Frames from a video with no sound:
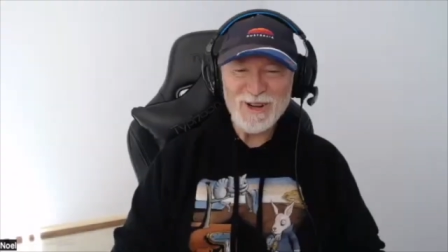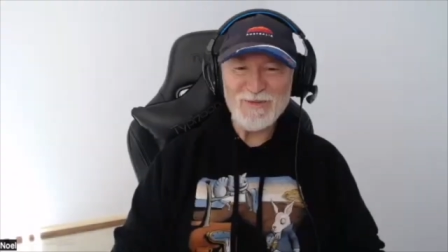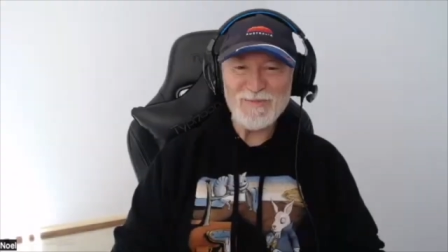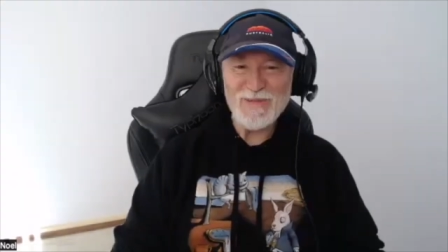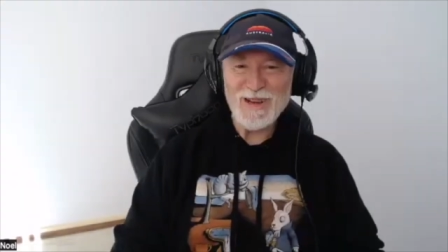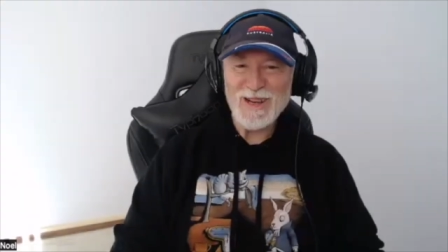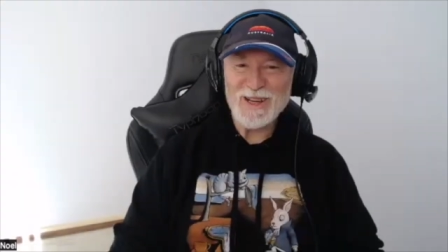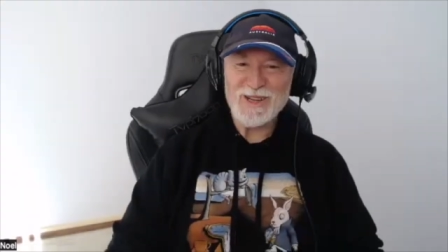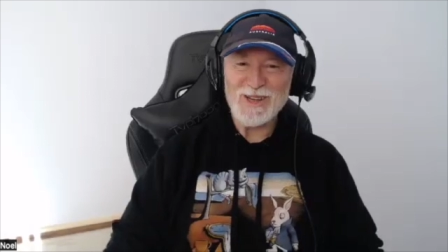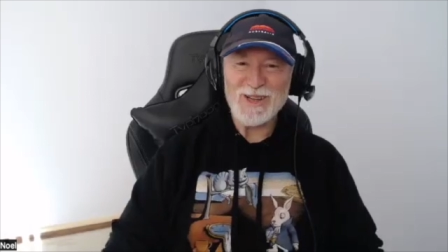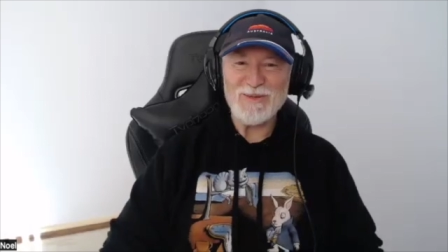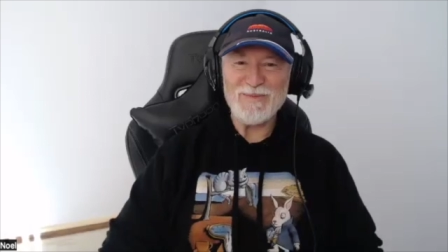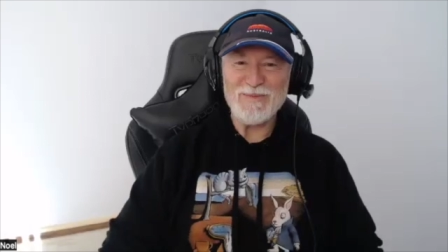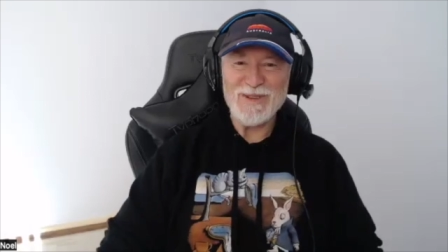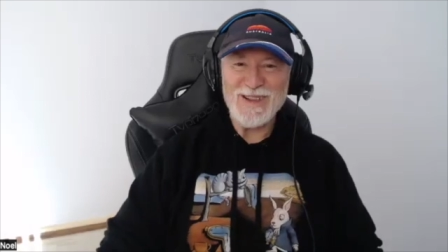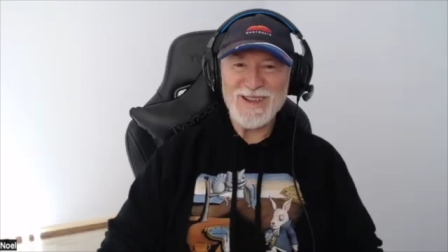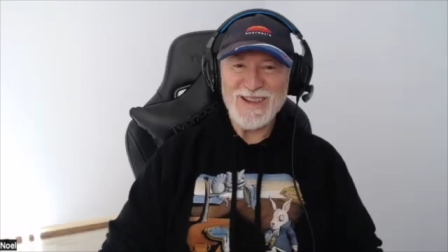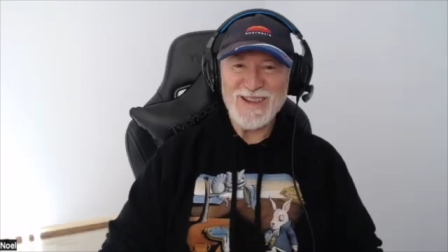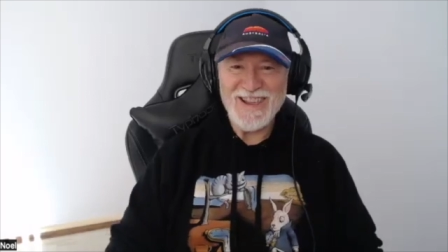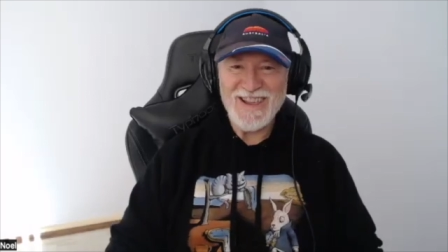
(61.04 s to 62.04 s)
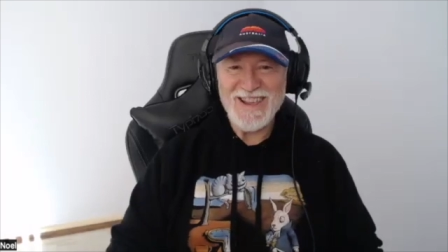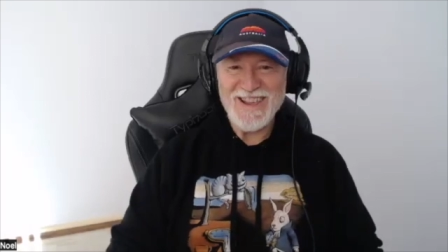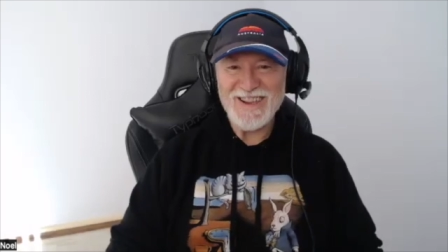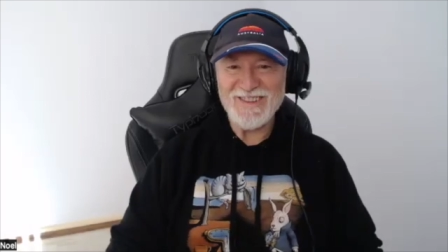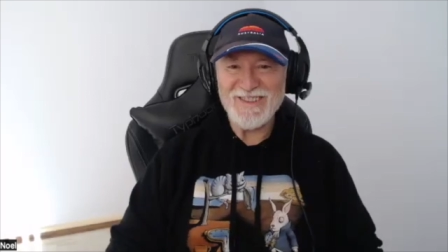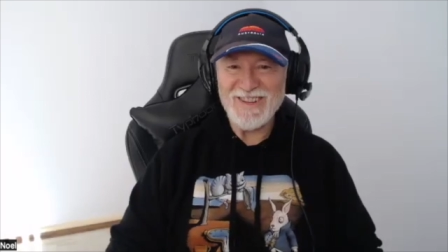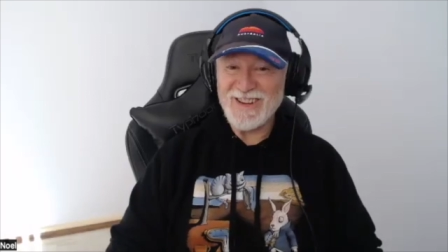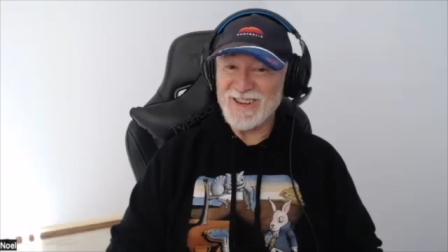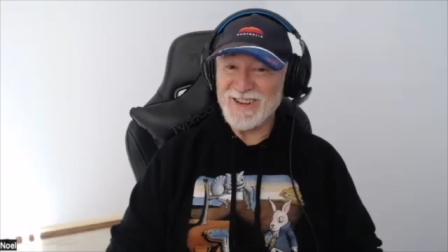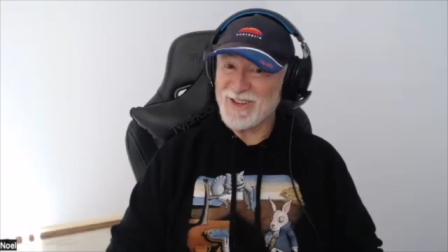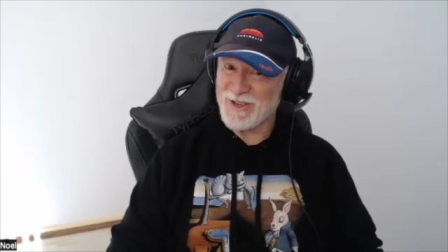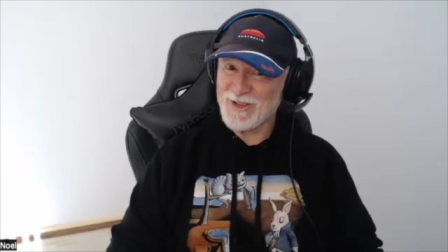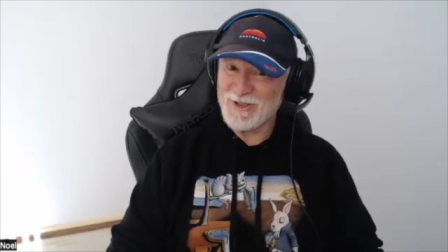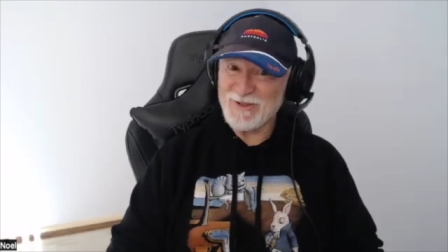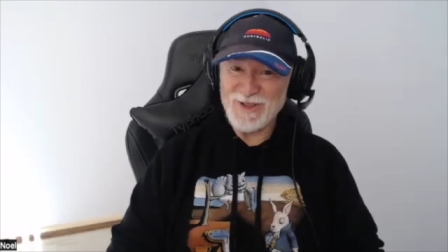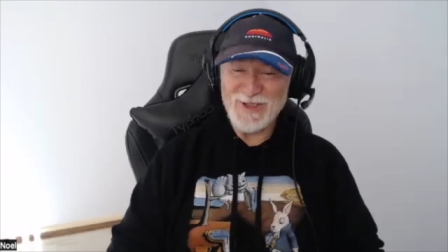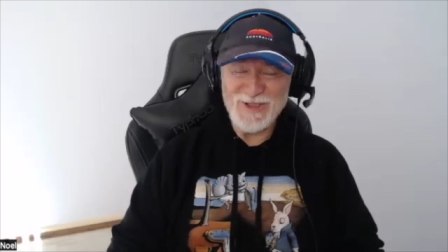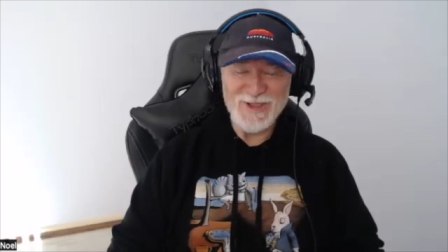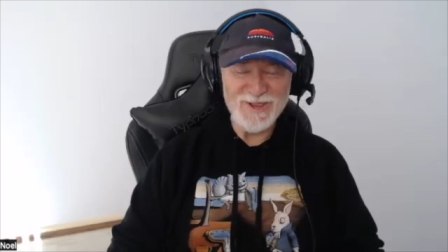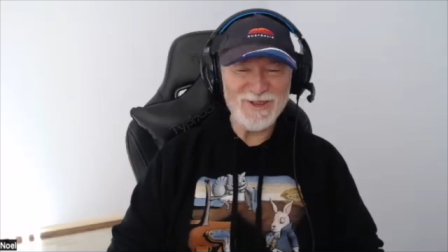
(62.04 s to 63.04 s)
a pleasure to be here and to talk
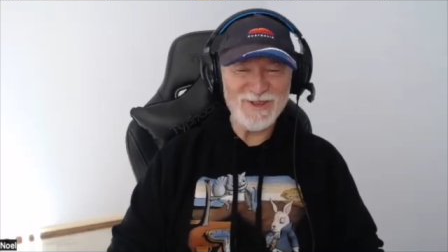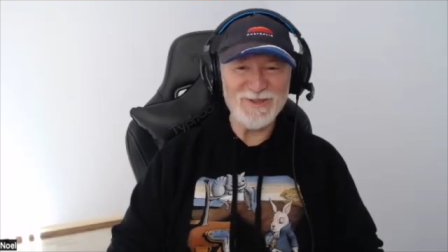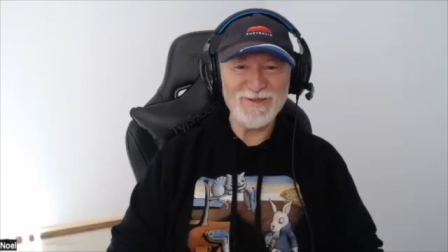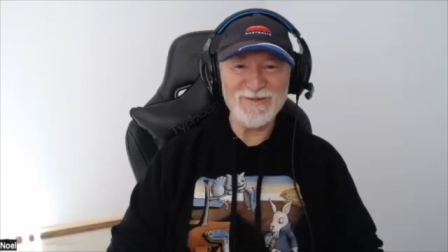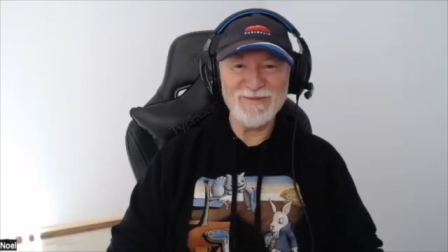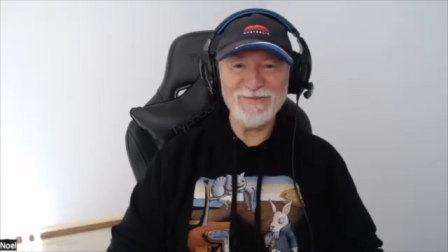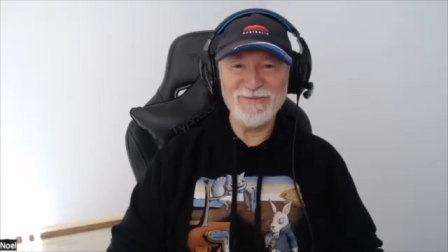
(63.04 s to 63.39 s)
with you.